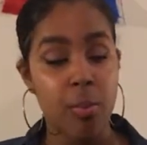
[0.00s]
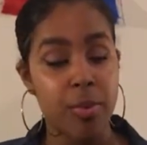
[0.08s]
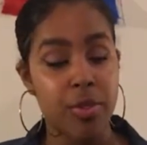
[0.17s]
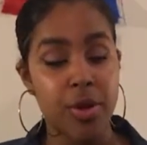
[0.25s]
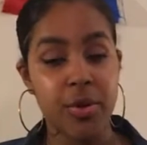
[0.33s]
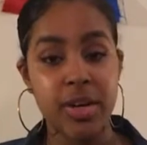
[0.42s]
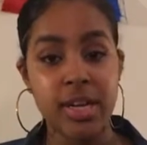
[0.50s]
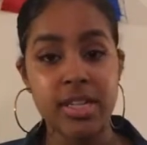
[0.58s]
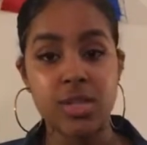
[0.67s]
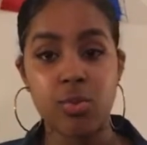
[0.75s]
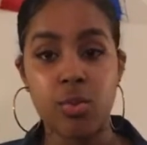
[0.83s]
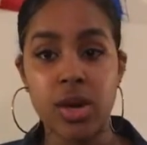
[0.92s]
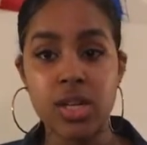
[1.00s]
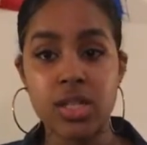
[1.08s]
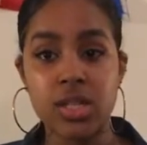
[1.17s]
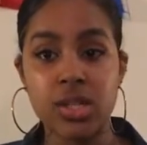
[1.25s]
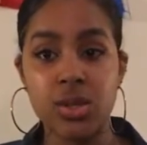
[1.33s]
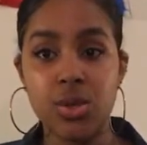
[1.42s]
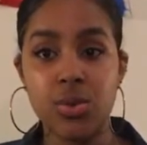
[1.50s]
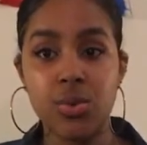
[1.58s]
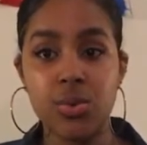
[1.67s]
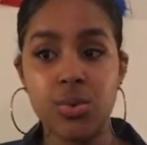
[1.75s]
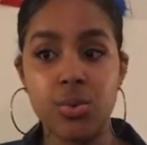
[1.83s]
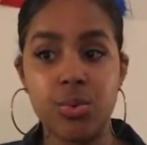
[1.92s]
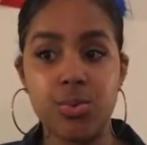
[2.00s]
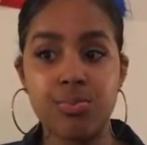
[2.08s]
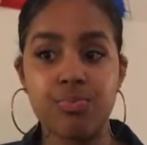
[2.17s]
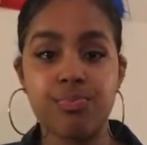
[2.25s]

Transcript: But there it is. Once you